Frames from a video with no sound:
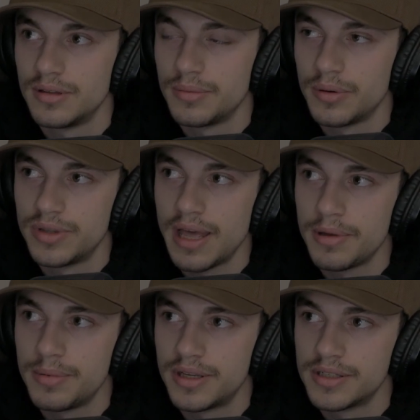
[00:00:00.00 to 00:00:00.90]
Would that
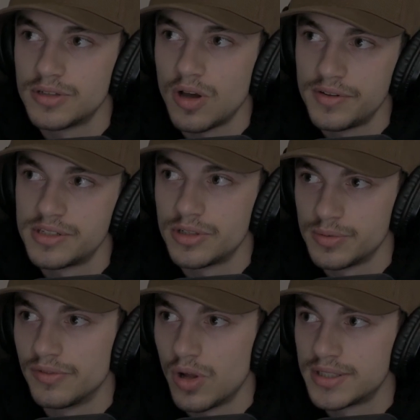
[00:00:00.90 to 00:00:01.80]
be because obviously because
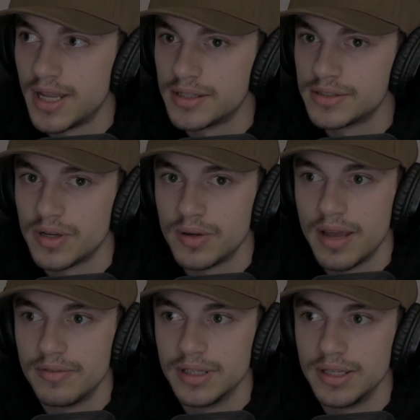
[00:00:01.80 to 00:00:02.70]
we've locked down so
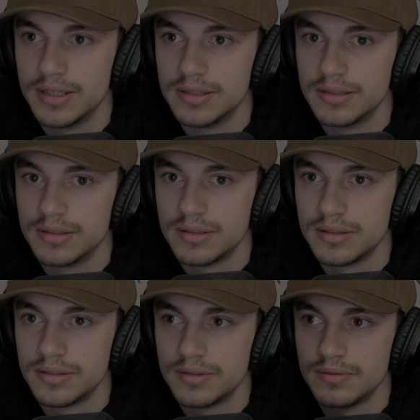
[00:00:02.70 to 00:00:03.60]
heavily and
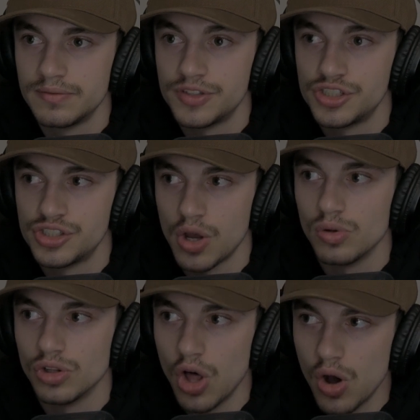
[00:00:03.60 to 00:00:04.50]
for so
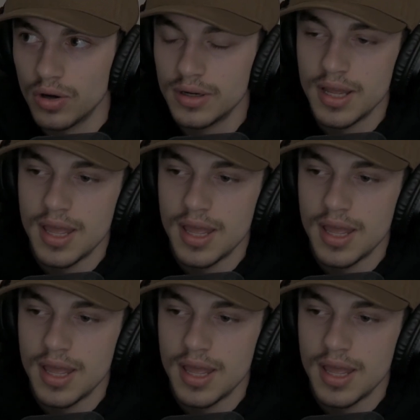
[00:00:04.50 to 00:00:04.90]
long?